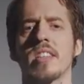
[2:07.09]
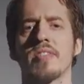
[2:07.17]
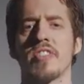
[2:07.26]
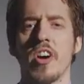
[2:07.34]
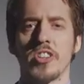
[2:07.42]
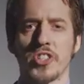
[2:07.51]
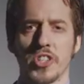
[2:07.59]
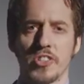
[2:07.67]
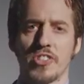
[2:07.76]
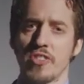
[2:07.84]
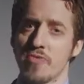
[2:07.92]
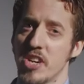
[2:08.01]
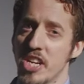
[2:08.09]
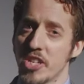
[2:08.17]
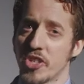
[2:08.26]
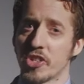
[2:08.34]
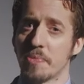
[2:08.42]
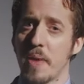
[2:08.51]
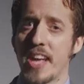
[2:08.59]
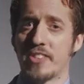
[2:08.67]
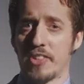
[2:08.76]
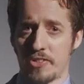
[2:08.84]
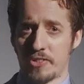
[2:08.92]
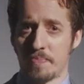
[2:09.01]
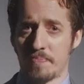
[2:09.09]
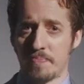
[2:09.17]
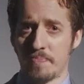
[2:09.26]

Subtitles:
of conscience in religious matters.